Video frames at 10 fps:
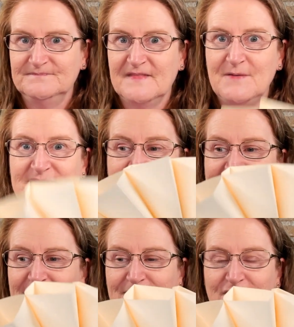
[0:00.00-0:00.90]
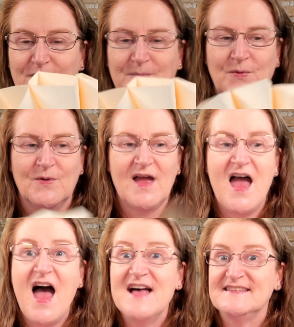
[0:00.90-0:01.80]
it was a little envelope book.
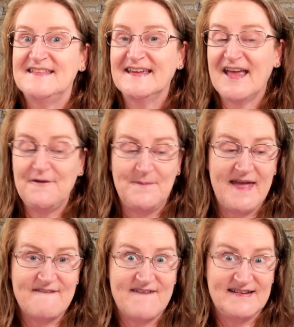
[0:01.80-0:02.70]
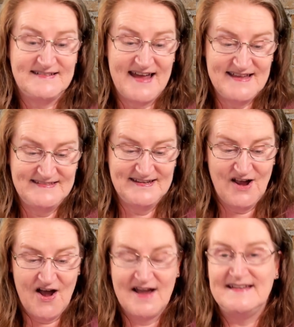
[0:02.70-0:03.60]
So that gave me a fantastic
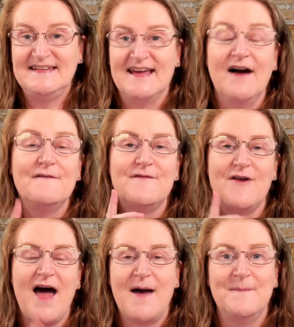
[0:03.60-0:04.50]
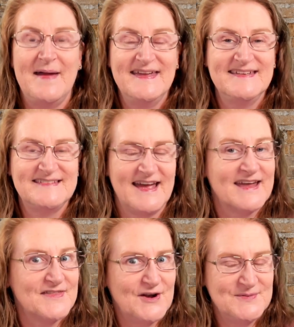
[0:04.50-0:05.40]
idea for a make and take
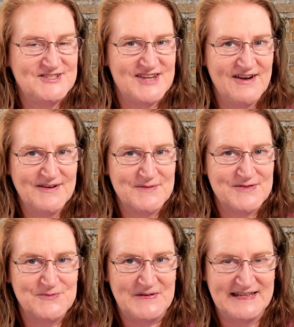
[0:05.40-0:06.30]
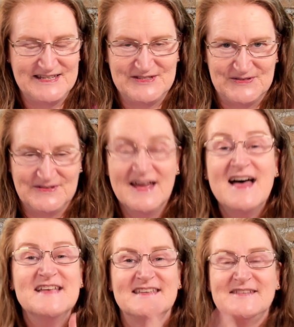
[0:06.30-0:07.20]
that I'll be sharing with you really soon.
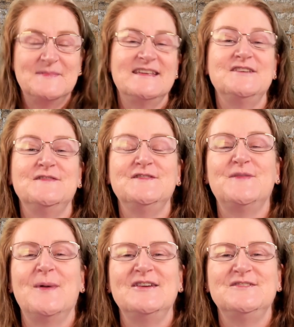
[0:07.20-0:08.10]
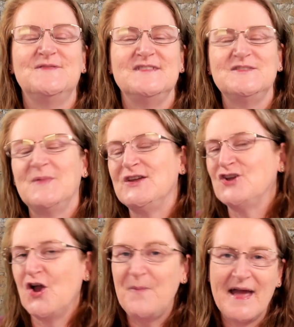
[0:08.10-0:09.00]
So that's my dash of inspiration for this week.
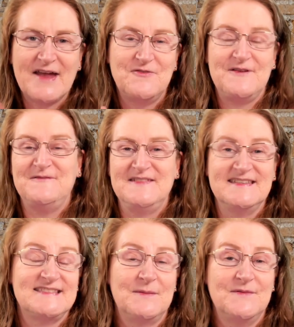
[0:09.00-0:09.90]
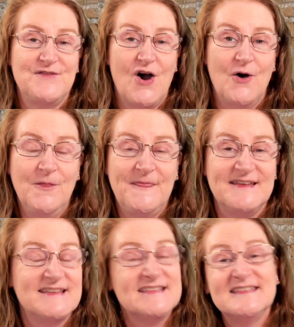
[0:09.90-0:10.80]
Go back and revisit some of your old
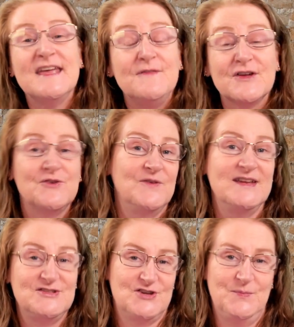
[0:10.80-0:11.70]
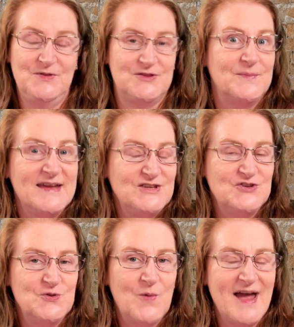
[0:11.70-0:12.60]
things and see if you can reinterpret them in
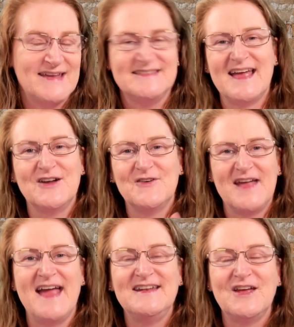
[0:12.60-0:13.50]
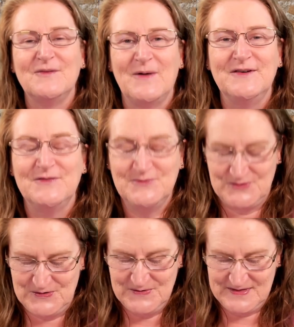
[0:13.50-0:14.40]
new ways and create wonderful
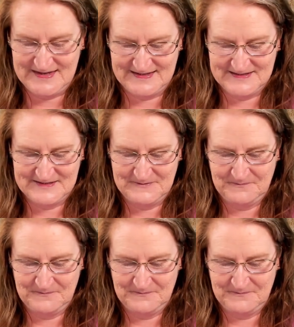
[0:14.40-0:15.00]
new things.